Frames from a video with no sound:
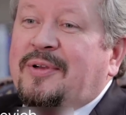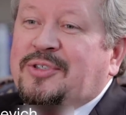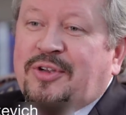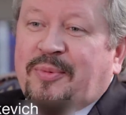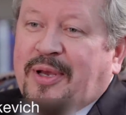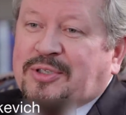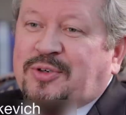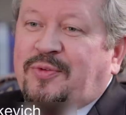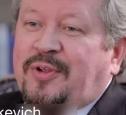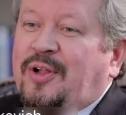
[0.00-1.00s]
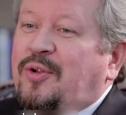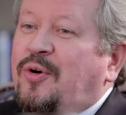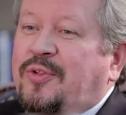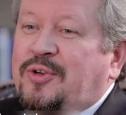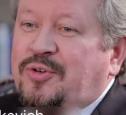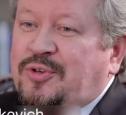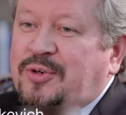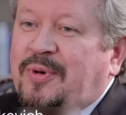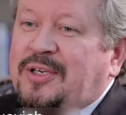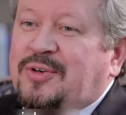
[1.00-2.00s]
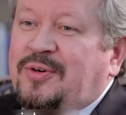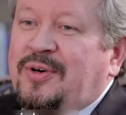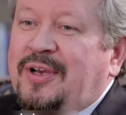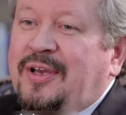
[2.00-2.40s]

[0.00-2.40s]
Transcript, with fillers: senior pastor of the Golgotha Church in Moscow,